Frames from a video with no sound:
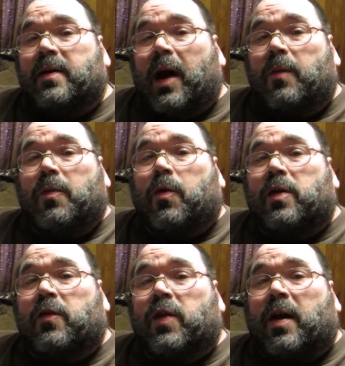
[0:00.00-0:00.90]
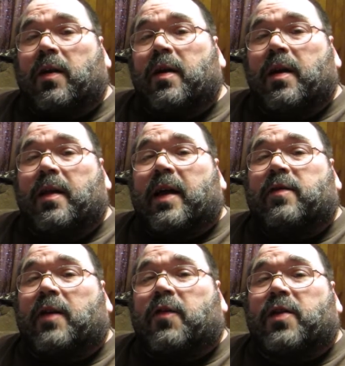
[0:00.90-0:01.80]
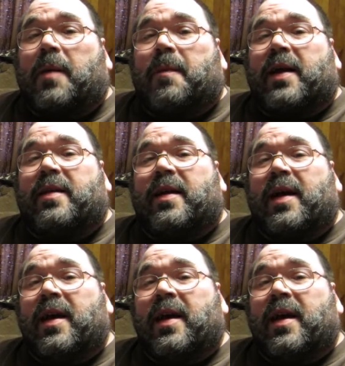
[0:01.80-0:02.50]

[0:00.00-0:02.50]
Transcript: to help support this channel. Thanks a lot for stopping by today,